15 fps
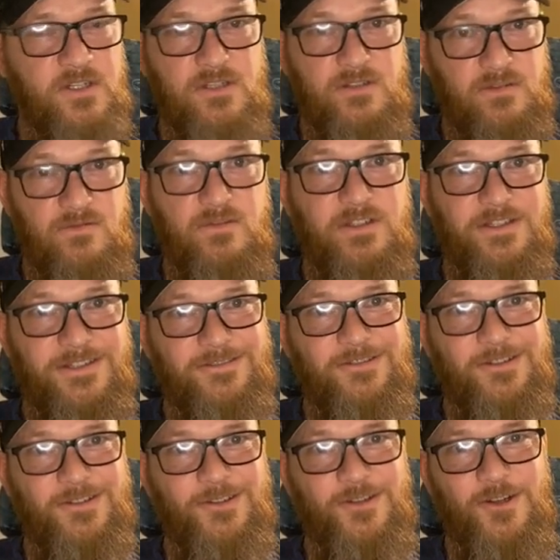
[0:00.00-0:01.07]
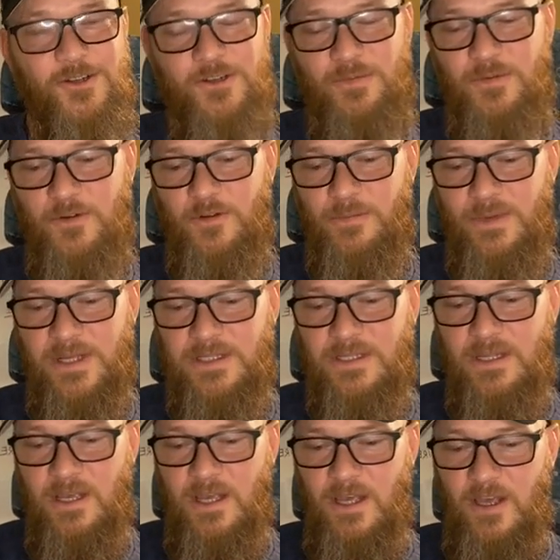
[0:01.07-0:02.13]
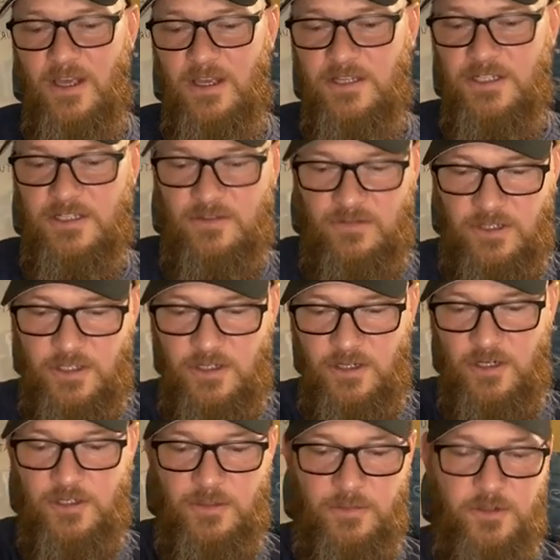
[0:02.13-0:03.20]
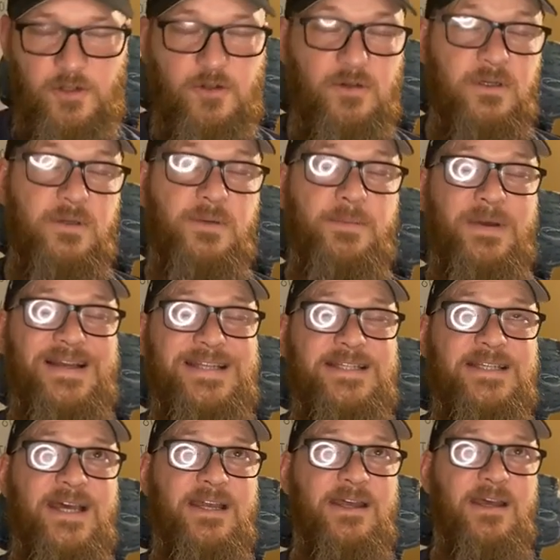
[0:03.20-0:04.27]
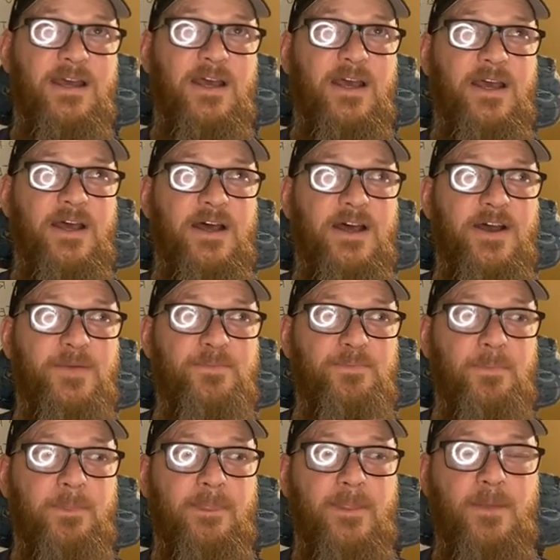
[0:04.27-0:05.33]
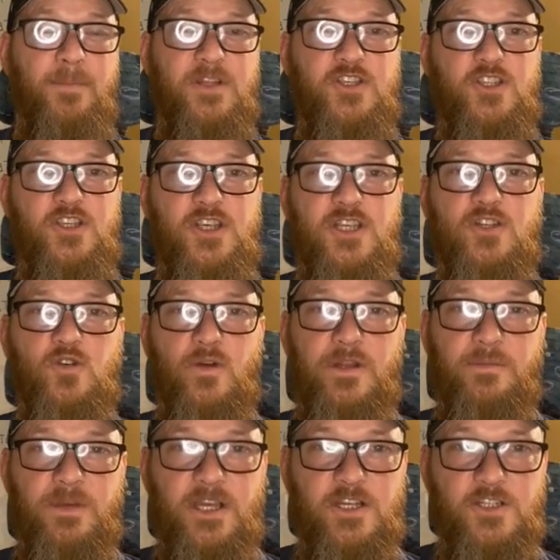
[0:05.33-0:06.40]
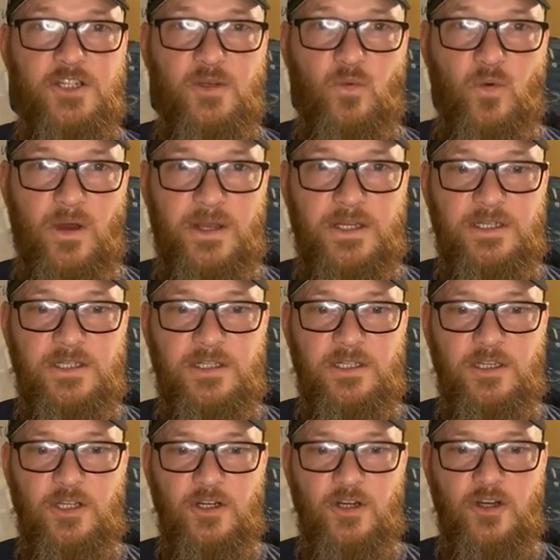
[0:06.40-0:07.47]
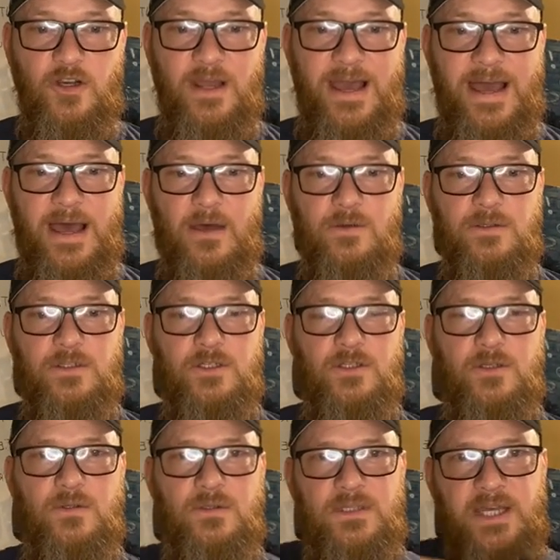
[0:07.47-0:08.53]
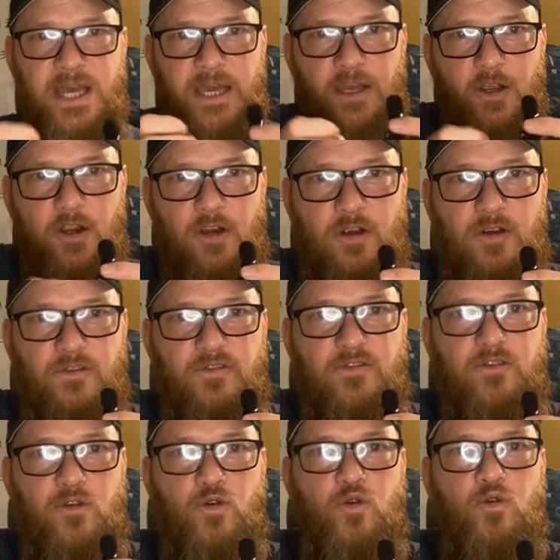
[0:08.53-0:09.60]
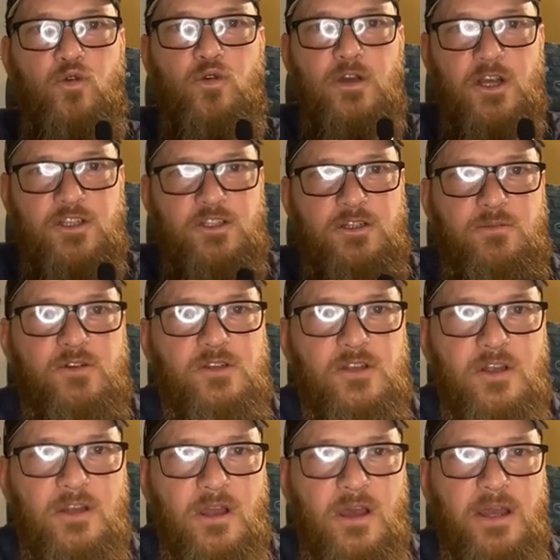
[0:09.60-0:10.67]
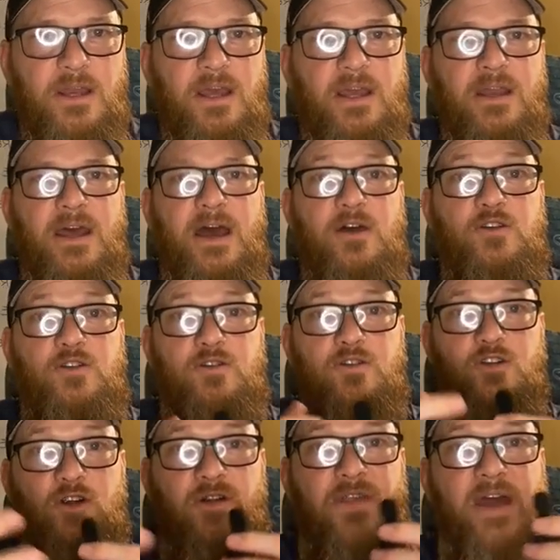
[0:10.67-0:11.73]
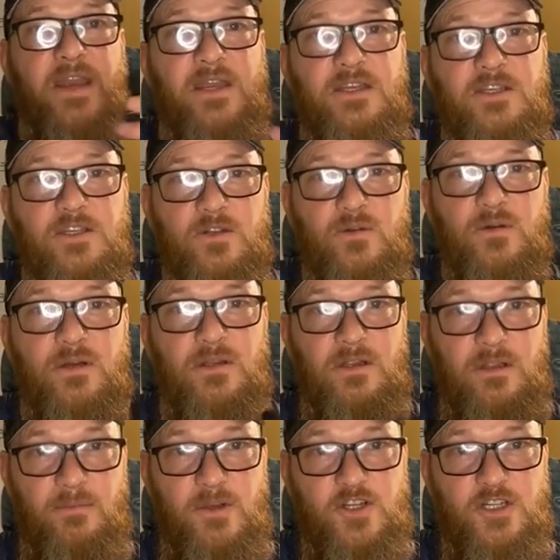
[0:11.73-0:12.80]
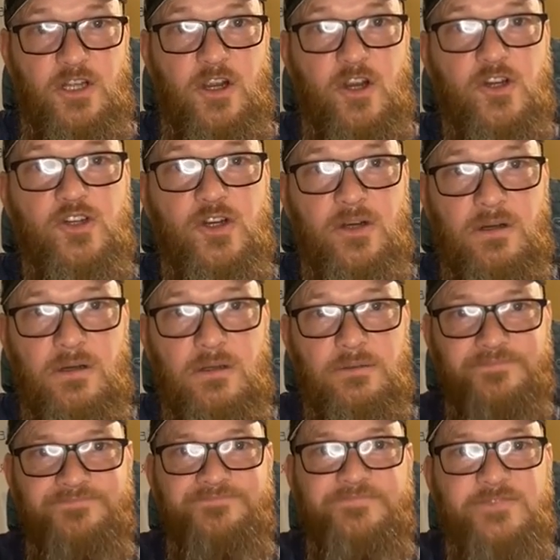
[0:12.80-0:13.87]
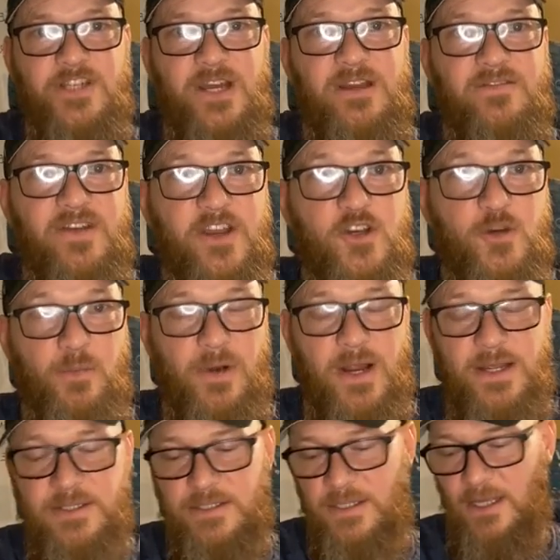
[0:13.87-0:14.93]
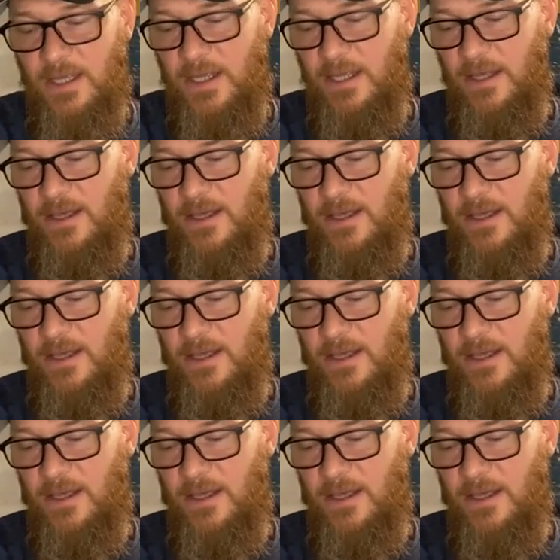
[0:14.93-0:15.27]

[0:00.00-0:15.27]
She's really good entrepreneur mind. She has a really good entrepreneurial mindset. But she joined because she wanted to learn how to take her few customers online and how to turn that into a much larger kind of enterprise.